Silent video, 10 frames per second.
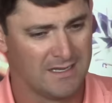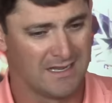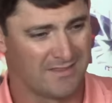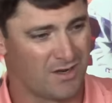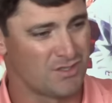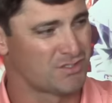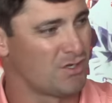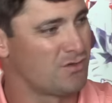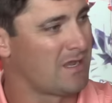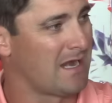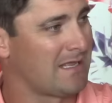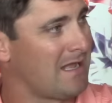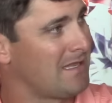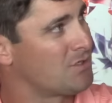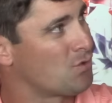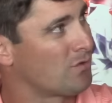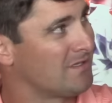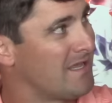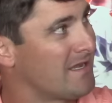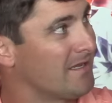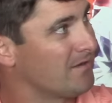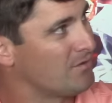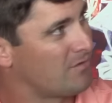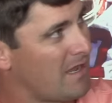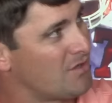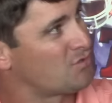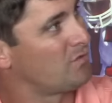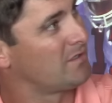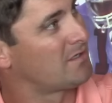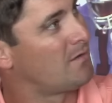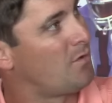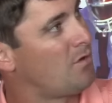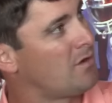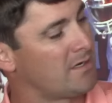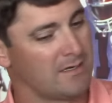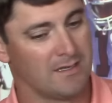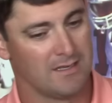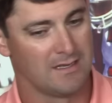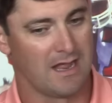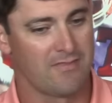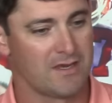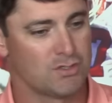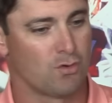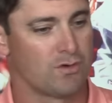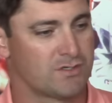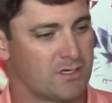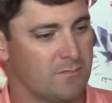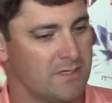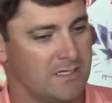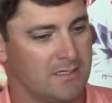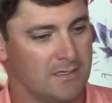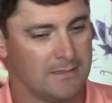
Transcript: And then also you got a guy like Jordan Leggett who now has really come on, and I think Jordan's going to be